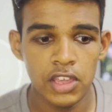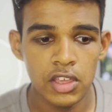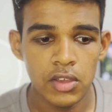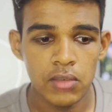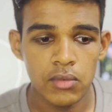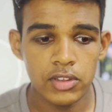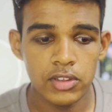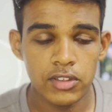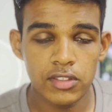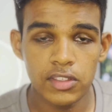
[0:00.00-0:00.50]

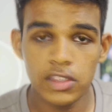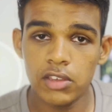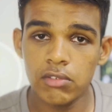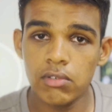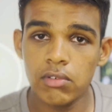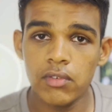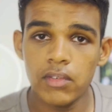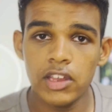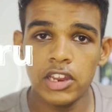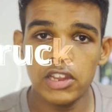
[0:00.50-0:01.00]
which is
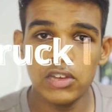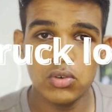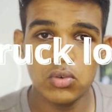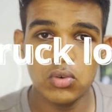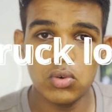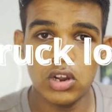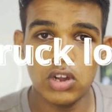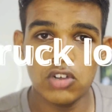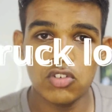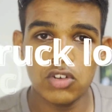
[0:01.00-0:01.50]
equivalent
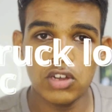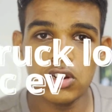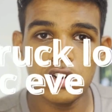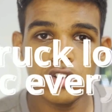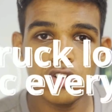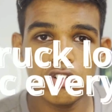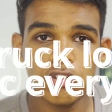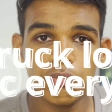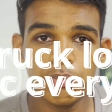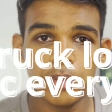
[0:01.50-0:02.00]
to a
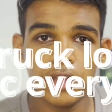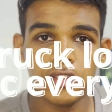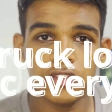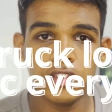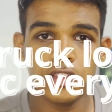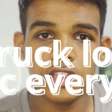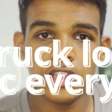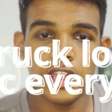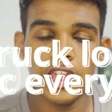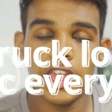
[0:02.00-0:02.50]
truckload of
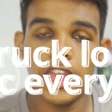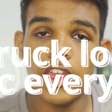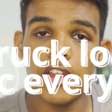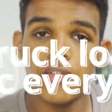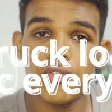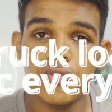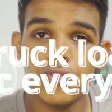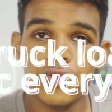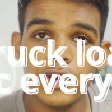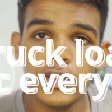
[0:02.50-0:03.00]
plastic
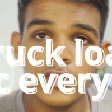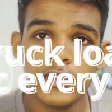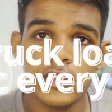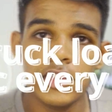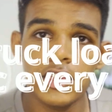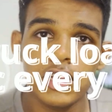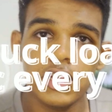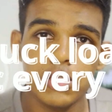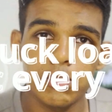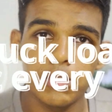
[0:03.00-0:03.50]
every
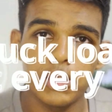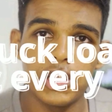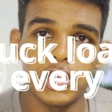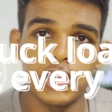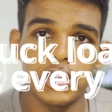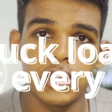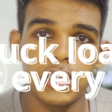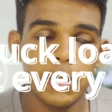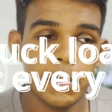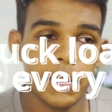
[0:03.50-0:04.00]
single
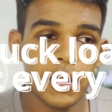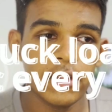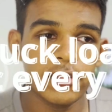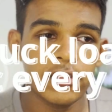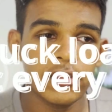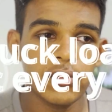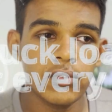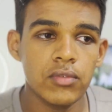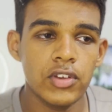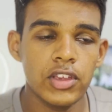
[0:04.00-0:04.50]
minute.
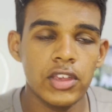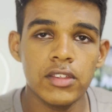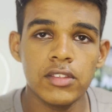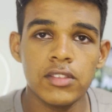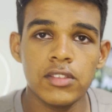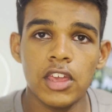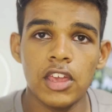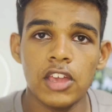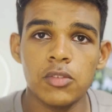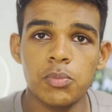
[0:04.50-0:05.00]
Plastic
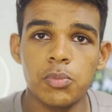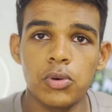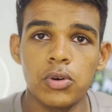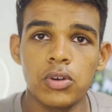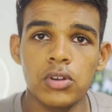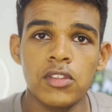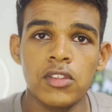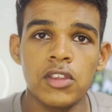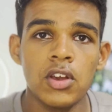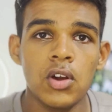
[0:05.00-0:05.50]
waste
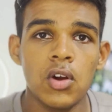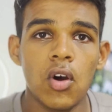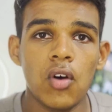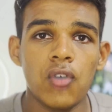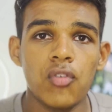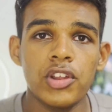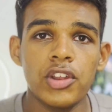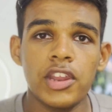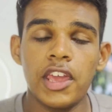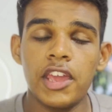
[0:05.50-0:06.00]
exports
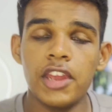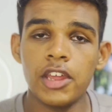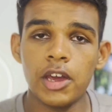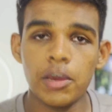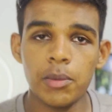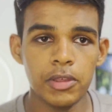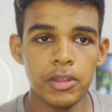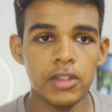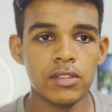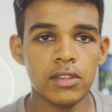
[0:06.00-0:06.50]
often end
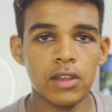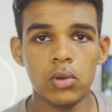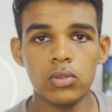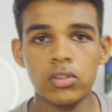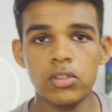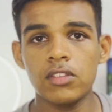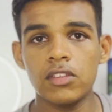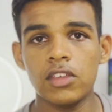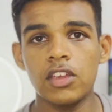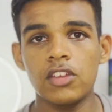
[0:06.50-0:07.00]
up in
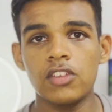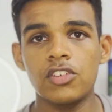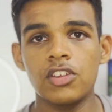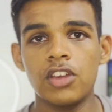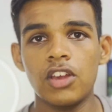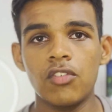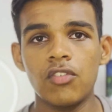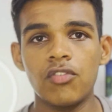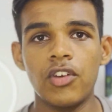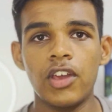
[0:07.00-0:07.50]
Southeast
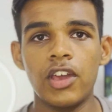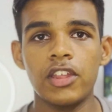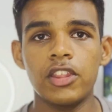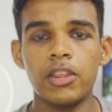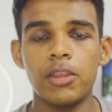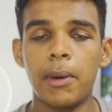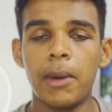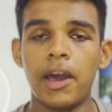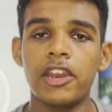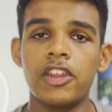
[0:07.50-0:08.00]
Asia, where
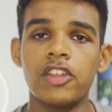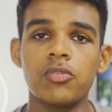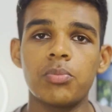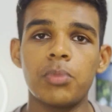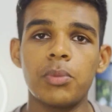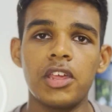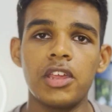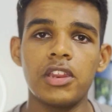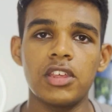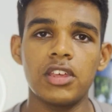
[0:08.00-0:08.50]
the
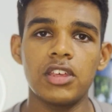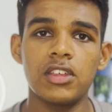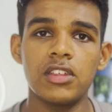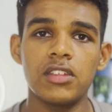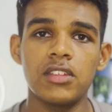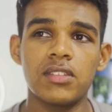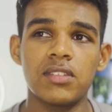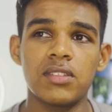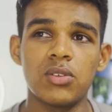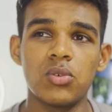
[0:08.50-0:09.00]
management
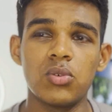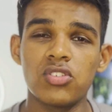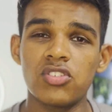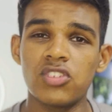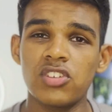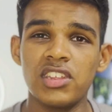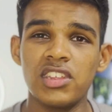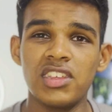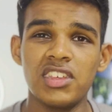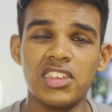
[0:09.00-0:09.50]
is
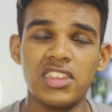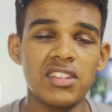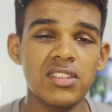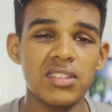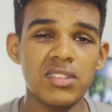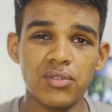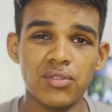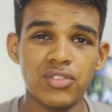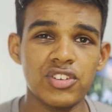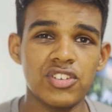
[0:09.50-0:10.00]
usually
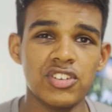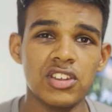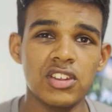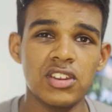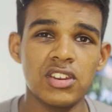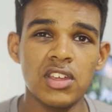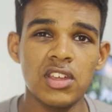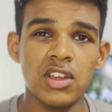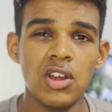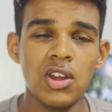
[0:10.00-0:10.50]

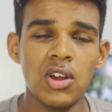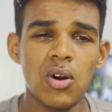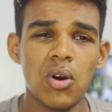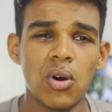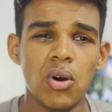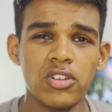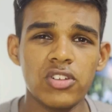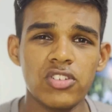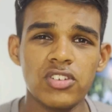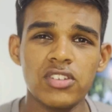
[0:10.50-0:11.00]
insufficient
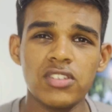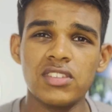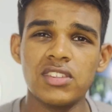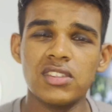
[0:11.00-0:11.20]
or just